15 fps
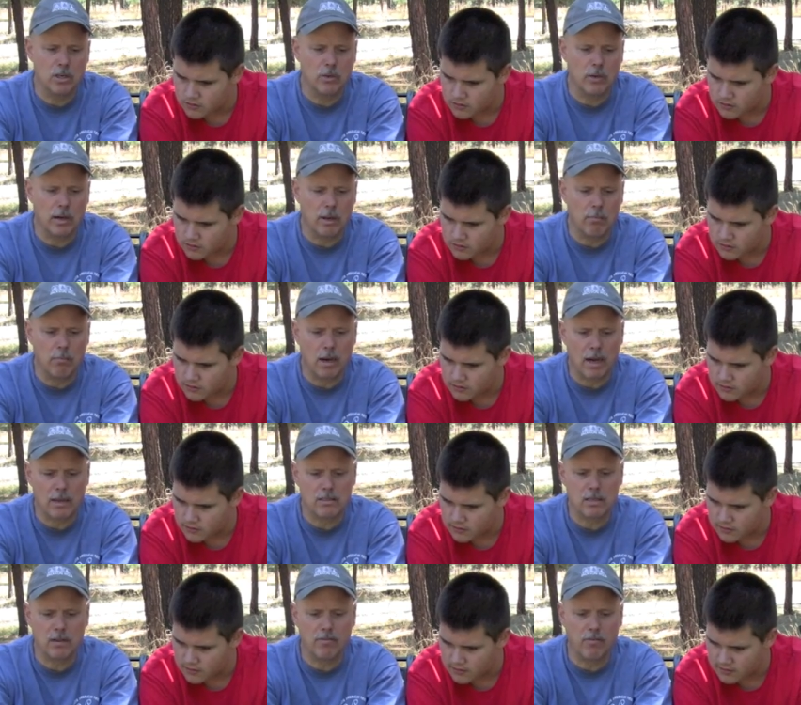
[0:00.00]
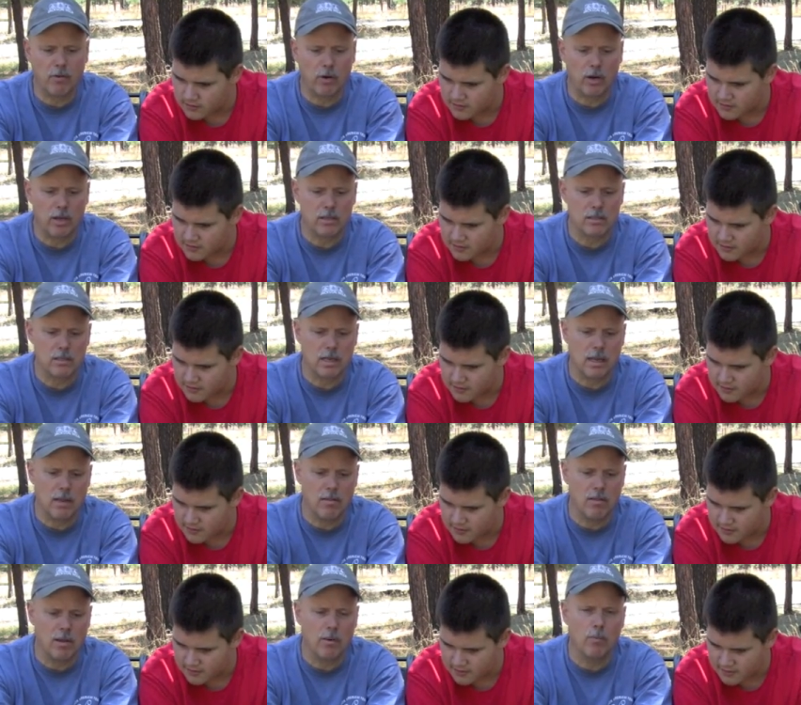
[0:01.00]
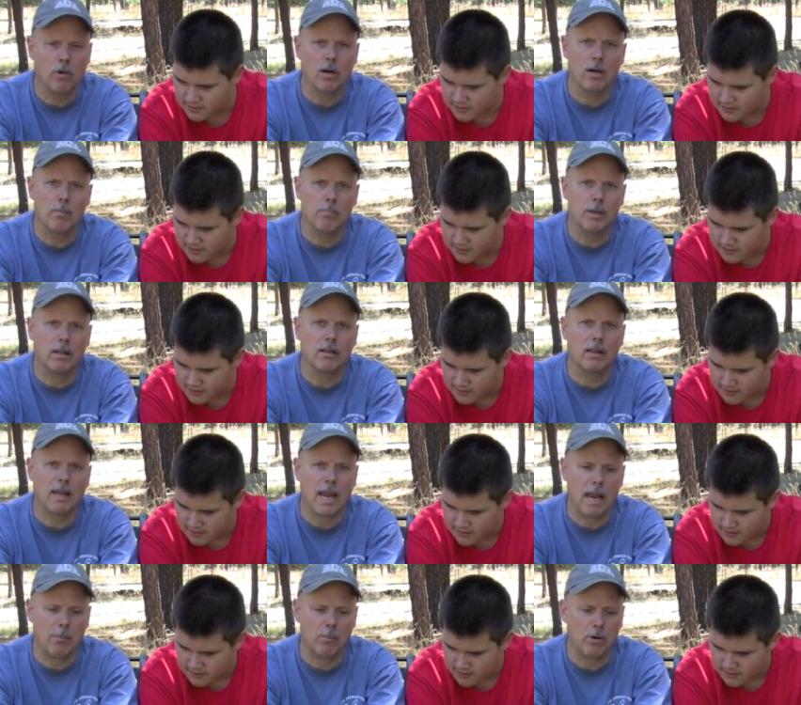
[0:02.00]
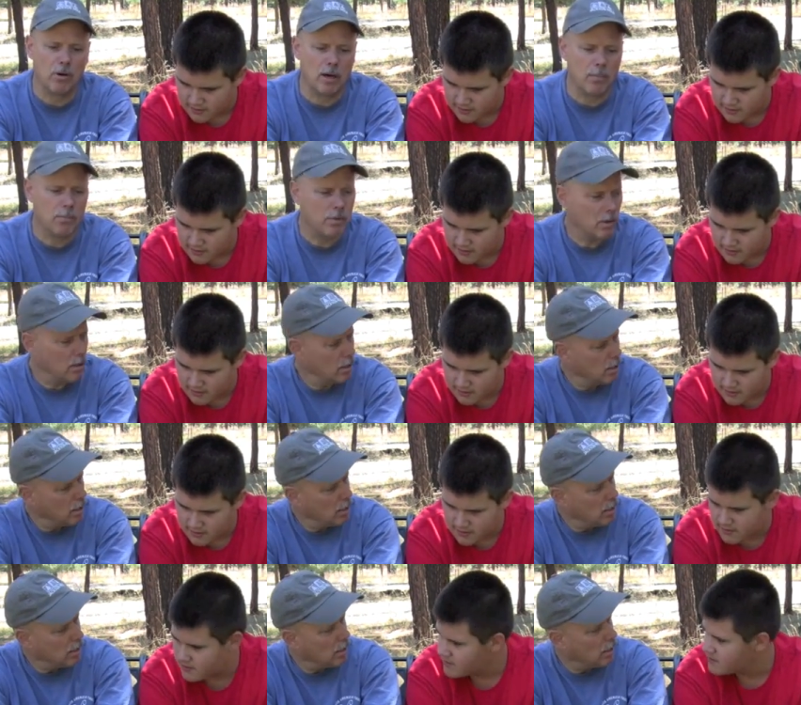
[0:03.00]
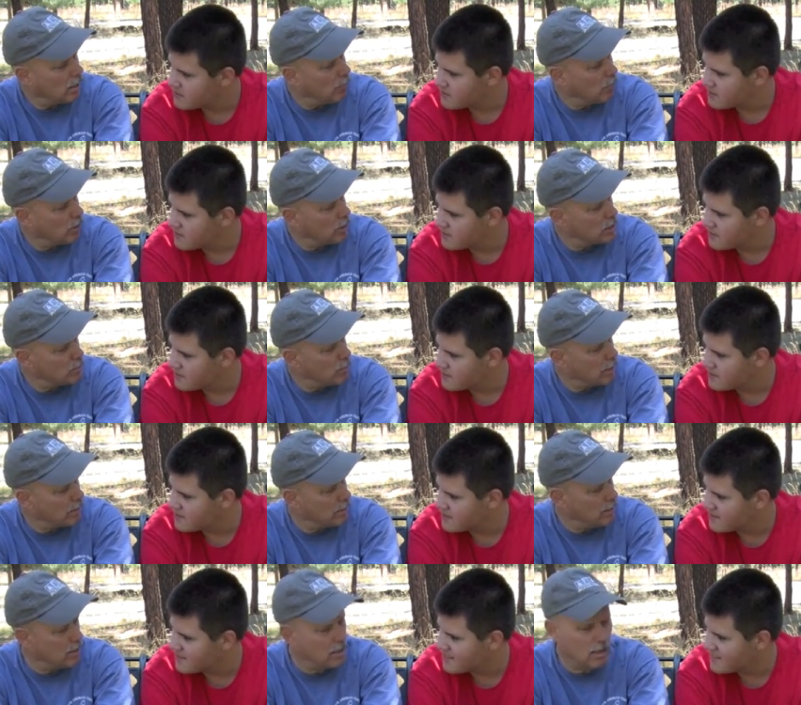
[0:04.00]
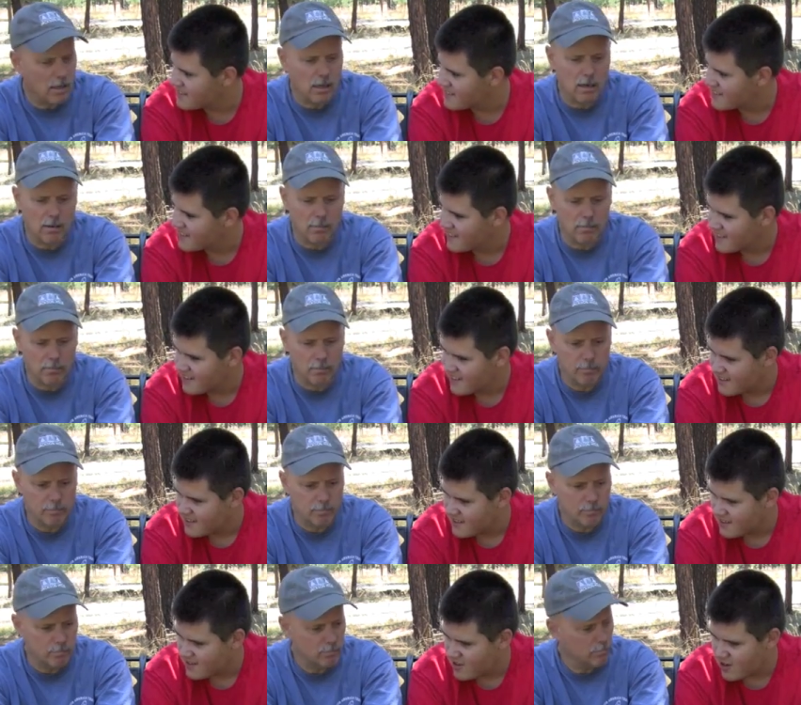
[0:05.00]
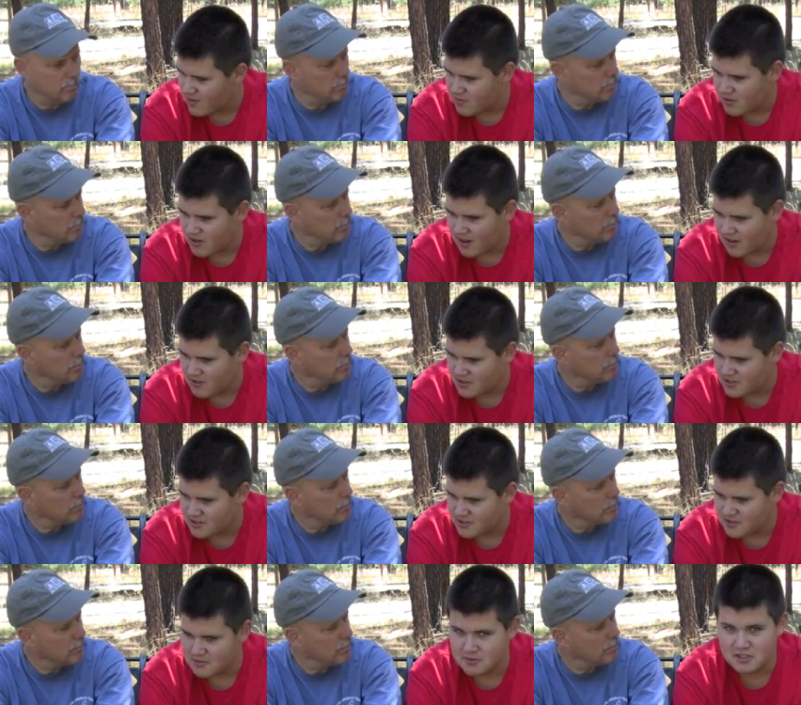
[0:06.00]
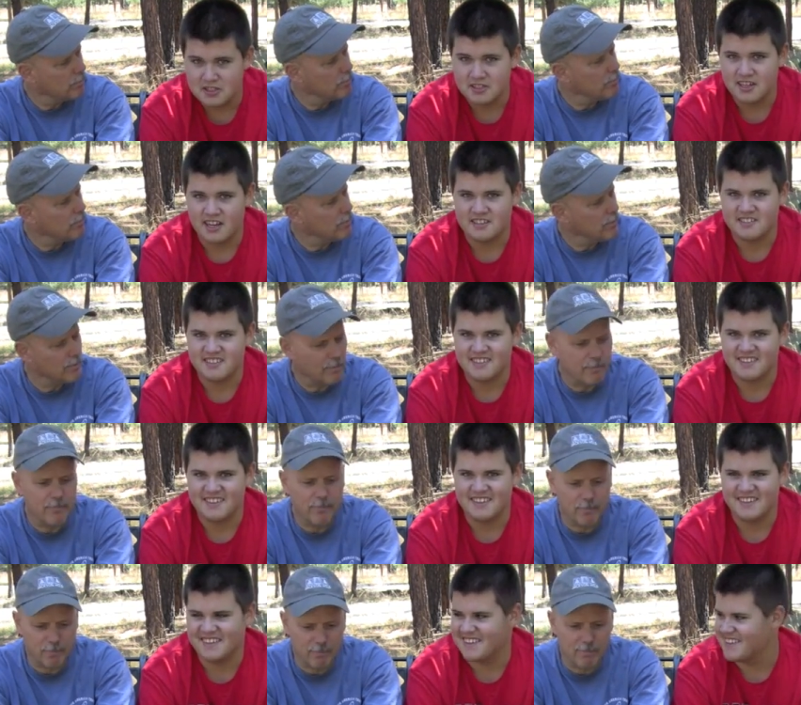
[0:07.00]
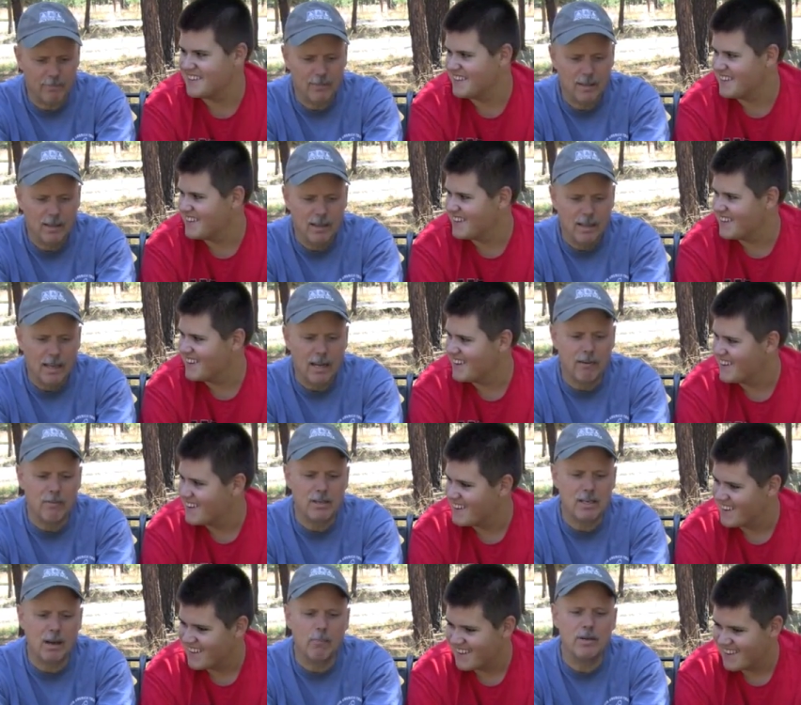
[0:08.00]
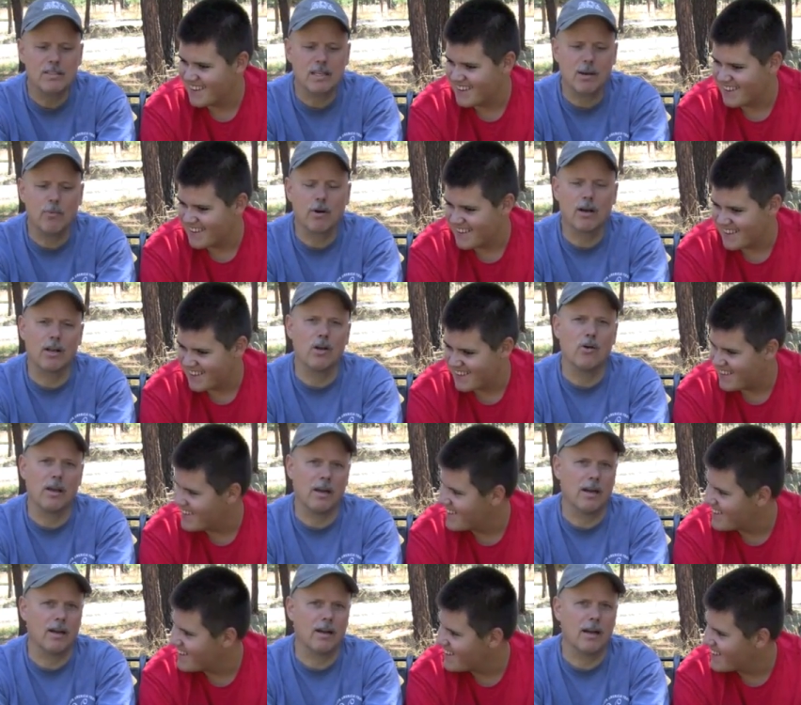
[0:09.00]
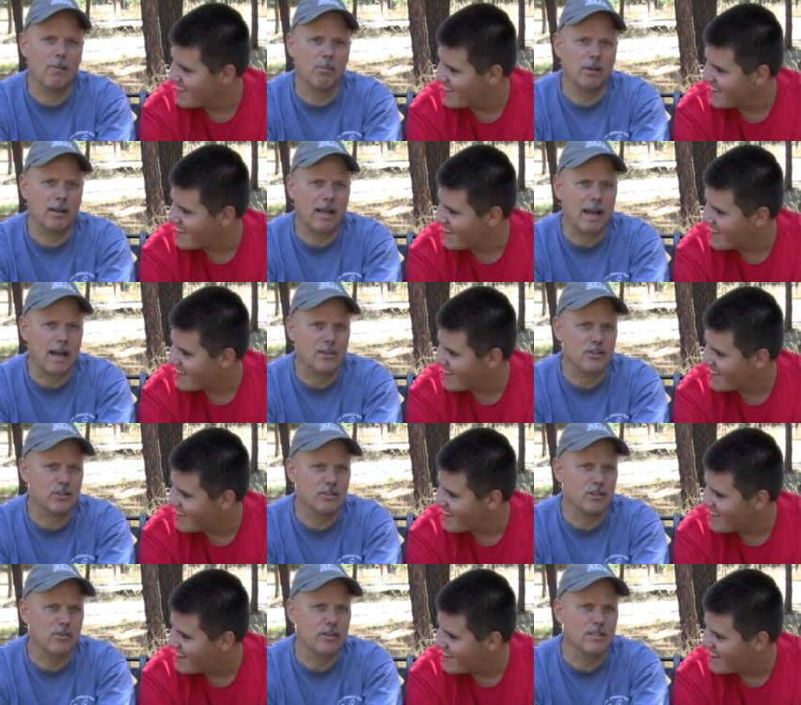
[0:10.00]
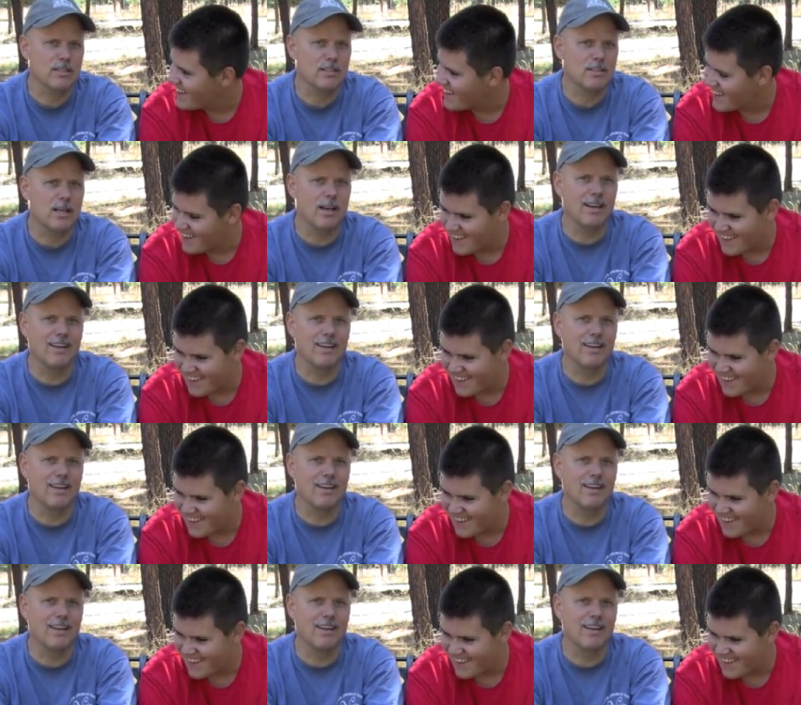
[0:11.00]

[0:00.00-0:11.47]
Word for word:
Speaker 1: do an unboxing for us, and then we're going to pick the camera up and we're going to spend the uh,
Speaker 2: couple hours doing some geocaching.
Speaker 1: And every time we say we're going to go get a couple of caches, so this is t